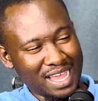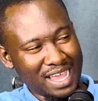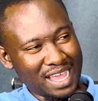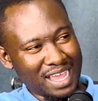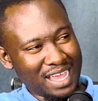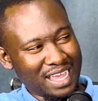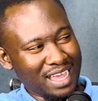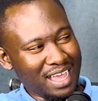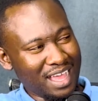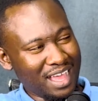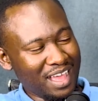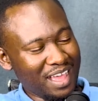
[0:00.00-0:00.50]

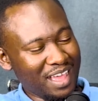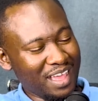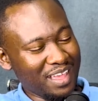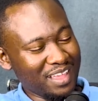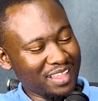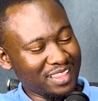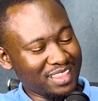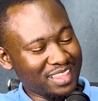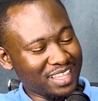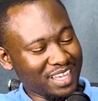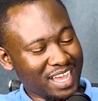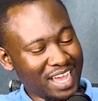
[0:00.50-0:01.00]
Yeah.
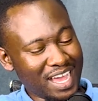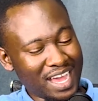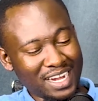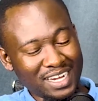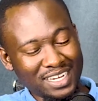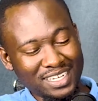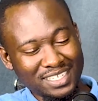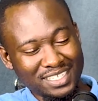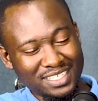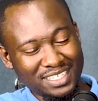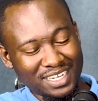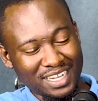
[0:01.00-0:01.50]
Uh, the
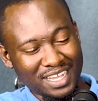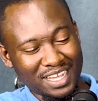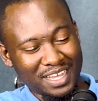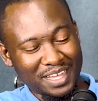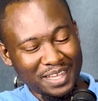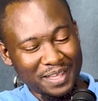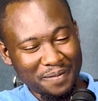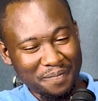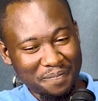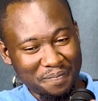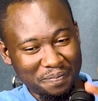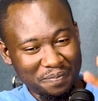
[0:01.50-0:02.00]
current
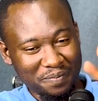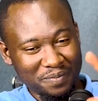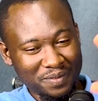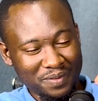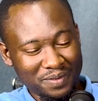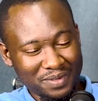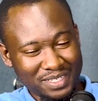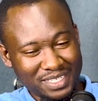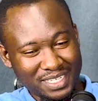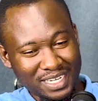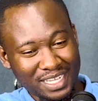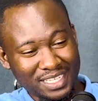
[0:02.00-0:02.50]

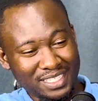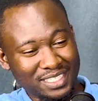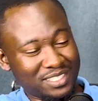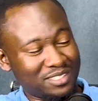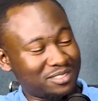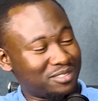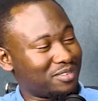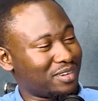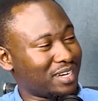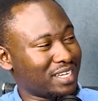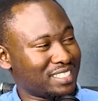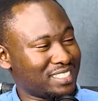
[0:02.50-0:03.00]
um, tax
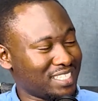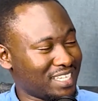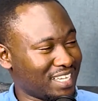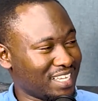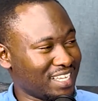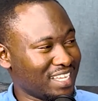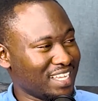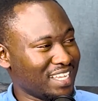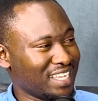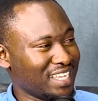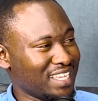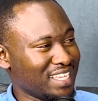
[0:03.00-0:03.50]

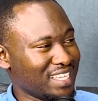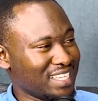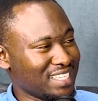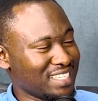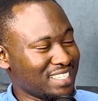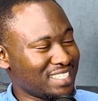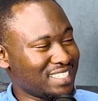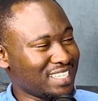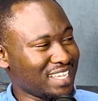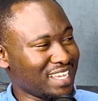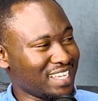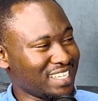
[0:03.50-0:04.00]
structure
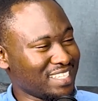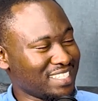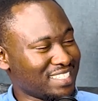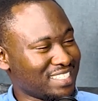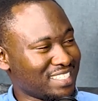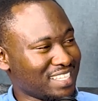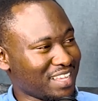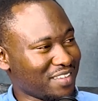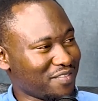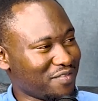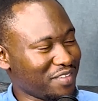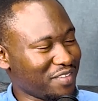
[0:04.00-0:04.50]

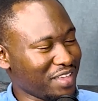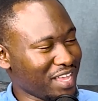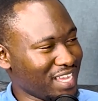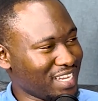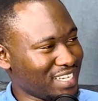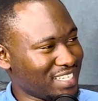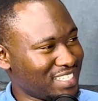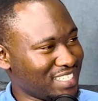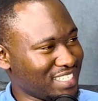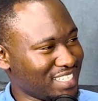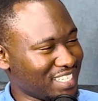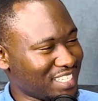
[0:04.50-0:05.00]
says uh,
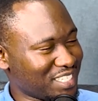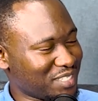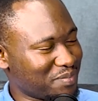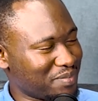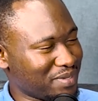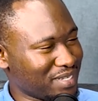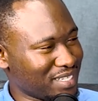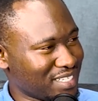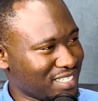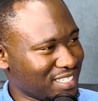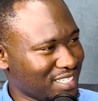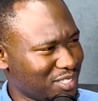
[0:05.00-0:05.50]
VAT has
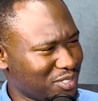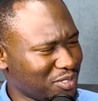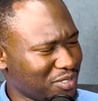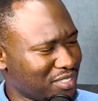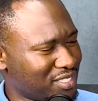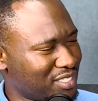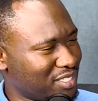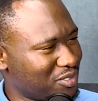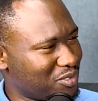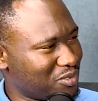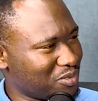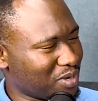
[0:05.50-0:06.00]
been
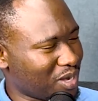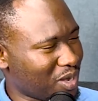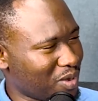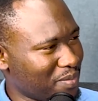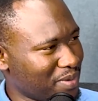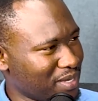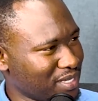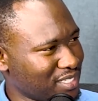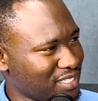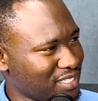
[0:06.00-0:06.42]
reduced to how